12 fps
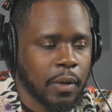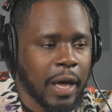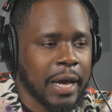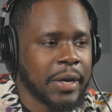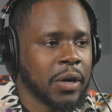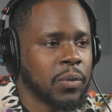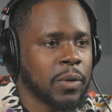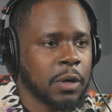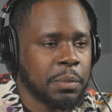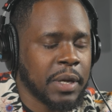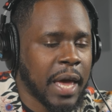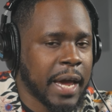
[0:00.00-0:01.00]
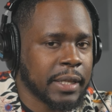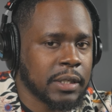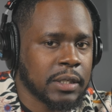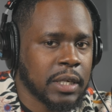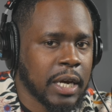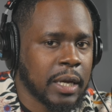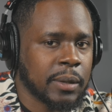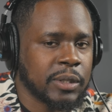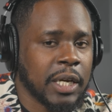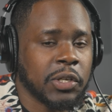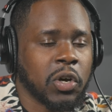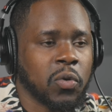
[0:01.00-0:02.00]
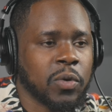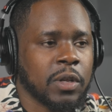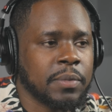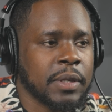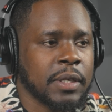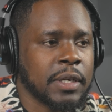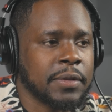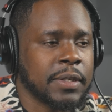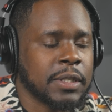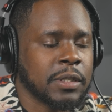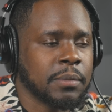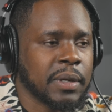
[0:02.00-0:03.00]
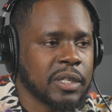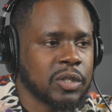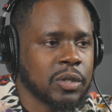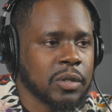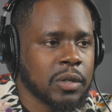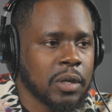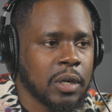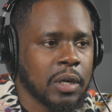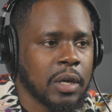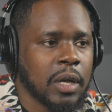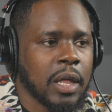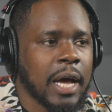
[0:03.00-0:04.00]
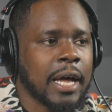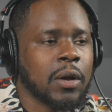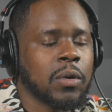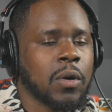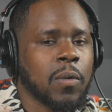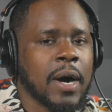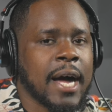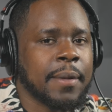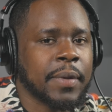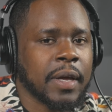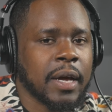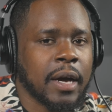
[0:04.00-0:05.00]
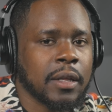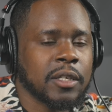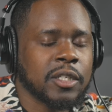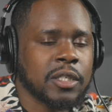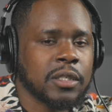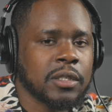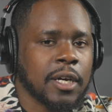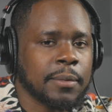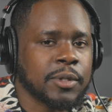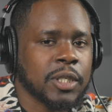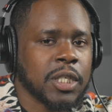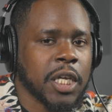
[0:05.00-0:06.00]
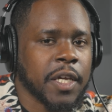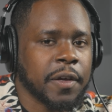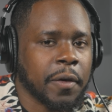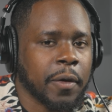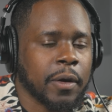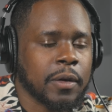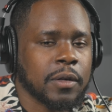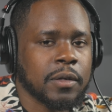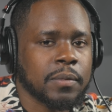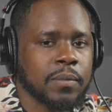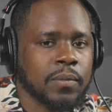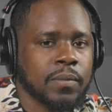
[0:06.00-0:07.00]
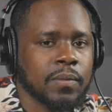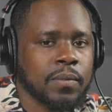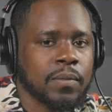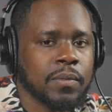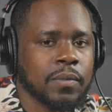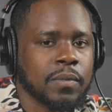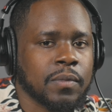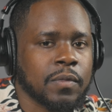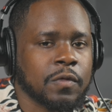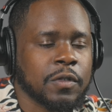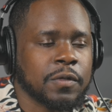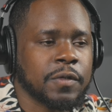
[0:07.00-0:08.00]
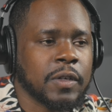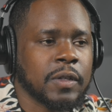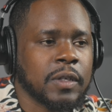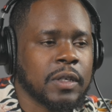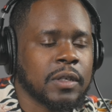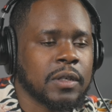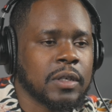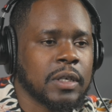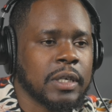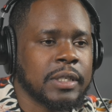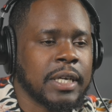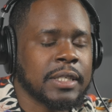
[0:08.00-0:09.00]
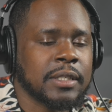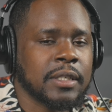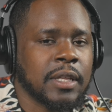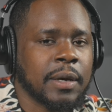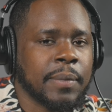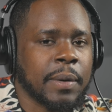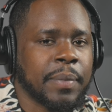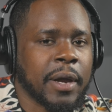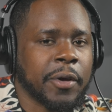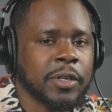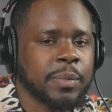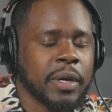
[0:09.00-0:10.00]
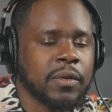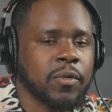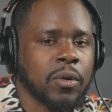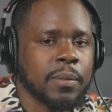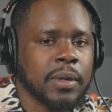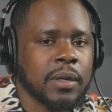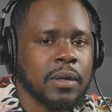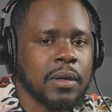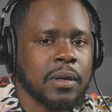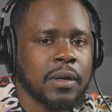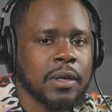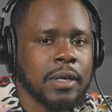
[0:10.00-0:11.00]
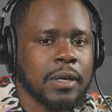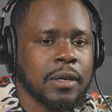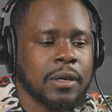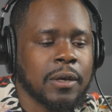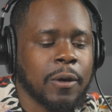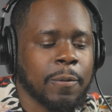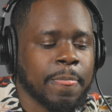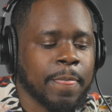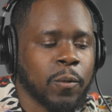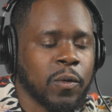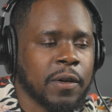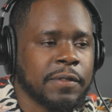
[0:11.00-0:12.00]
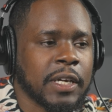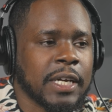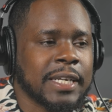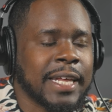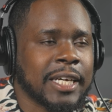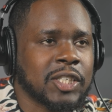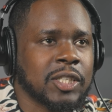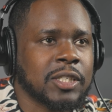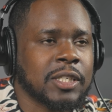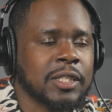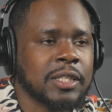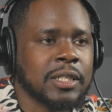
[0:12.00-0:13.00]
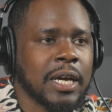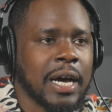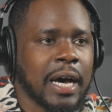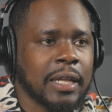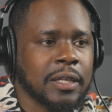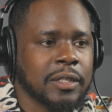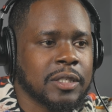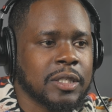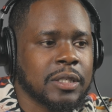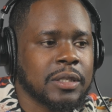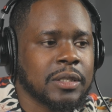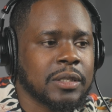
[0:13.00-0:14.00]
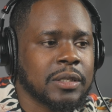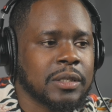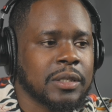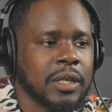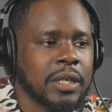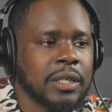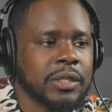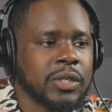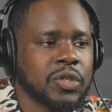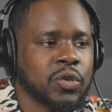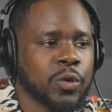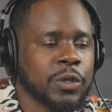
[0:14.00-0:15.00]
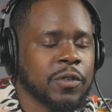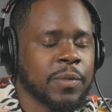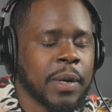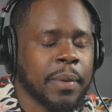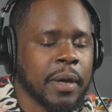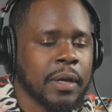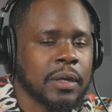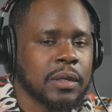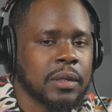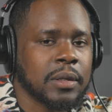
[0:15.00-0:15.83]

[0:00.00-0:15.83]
I don't want to be at this college. I don't want to be in this major. I don't know why I'm in college. I'm just here, fulfilling a destiny that my parents picked for me. What if the connection to this college is the source of my pain?